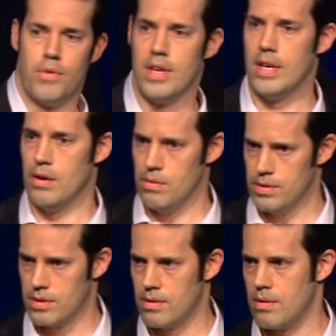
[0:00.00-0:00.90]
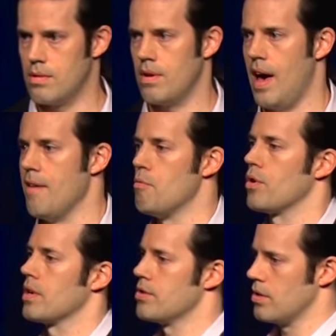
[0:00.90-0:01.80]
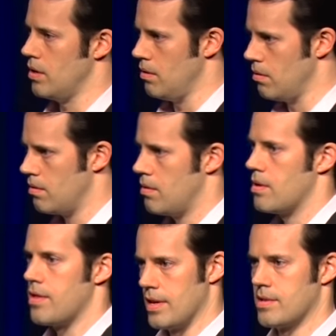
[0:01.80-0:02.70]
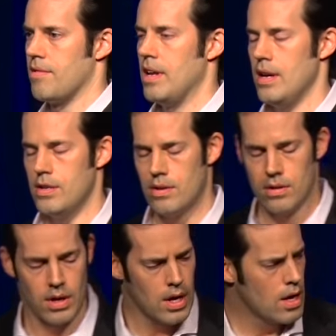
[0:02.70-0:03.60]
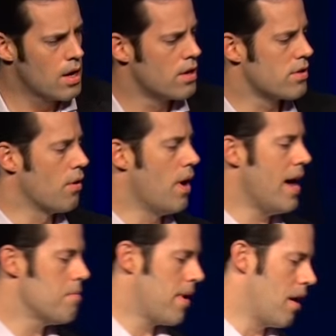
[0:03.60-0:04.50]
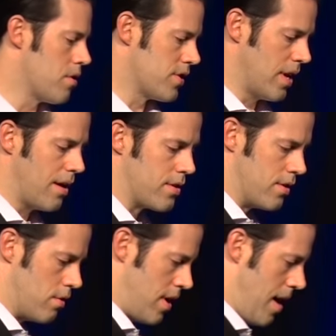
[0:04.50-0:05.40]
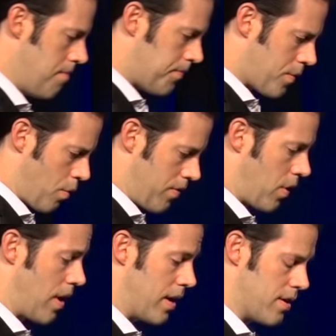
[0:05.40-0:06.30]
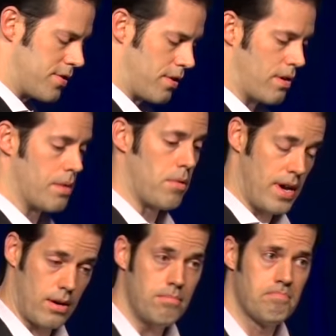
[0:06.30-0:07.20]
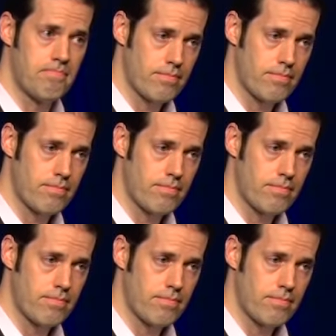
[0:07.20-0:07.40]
reuse, have more control, things of that nature. So Atom Power set out to do that. We've created a circuit breaker